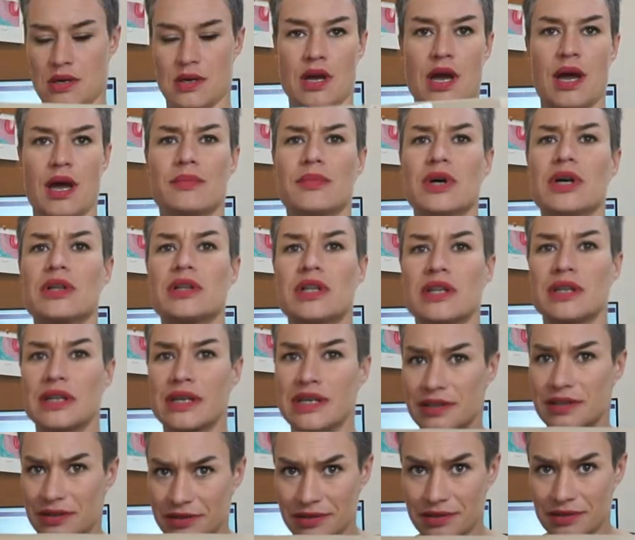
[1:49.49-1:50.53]
I'm gonna
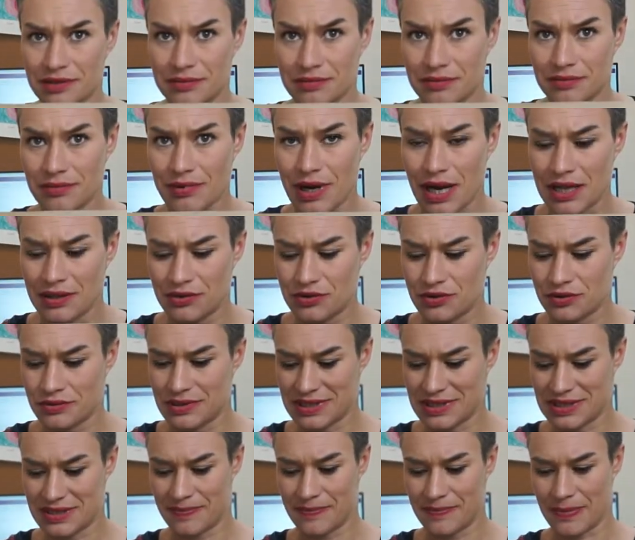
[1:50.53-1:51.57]
later write you the
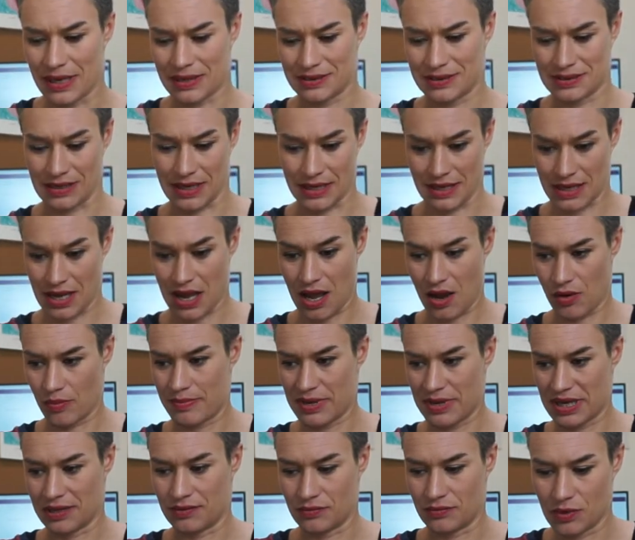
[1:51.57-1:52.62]
specs, like how
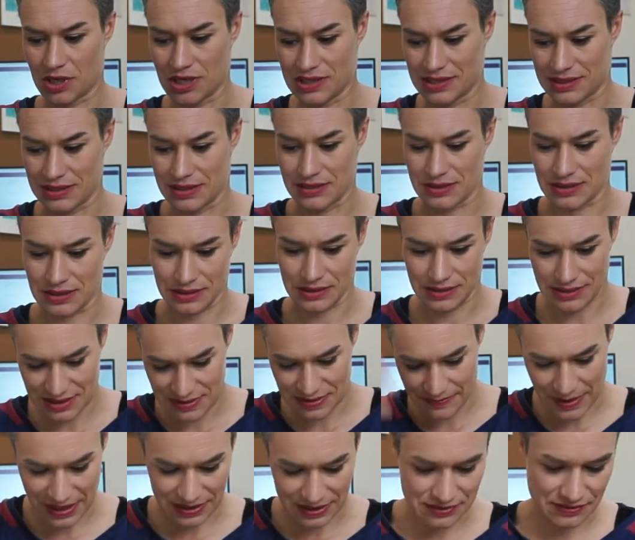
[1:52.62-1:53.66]
big it was and
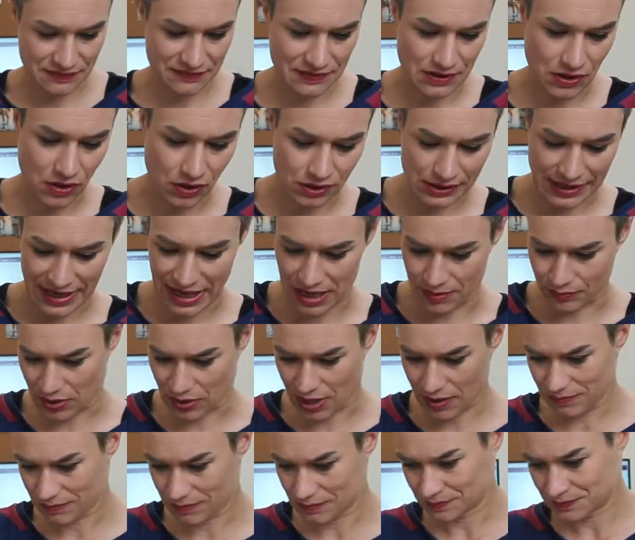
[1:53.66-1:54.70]
specs of the whole camera.
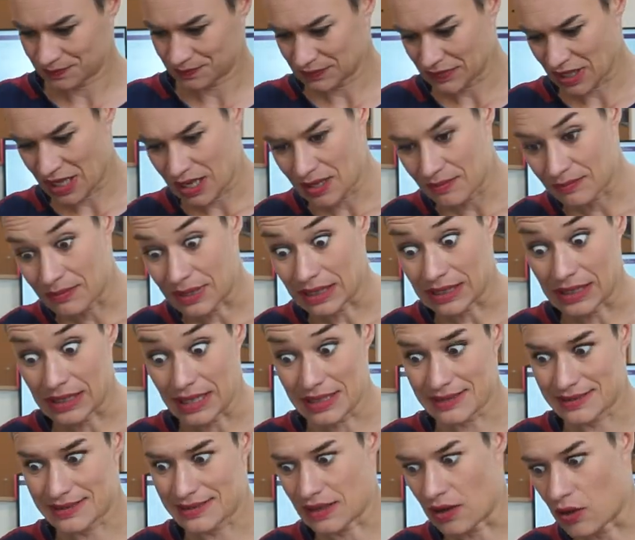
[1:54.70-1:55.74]
But
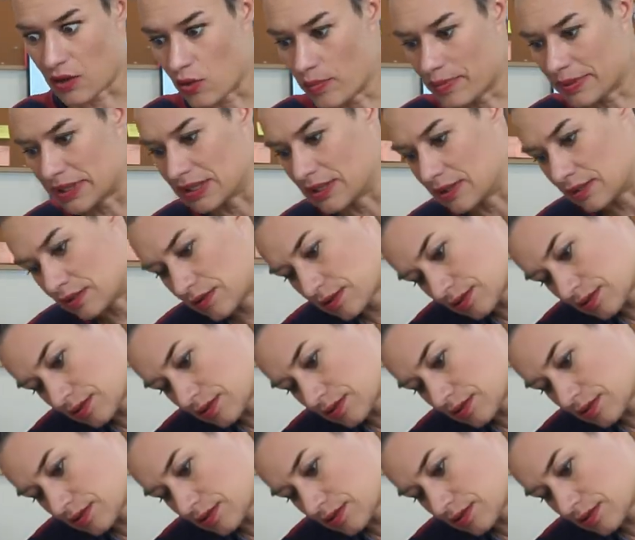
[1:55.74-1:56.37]
let's open it.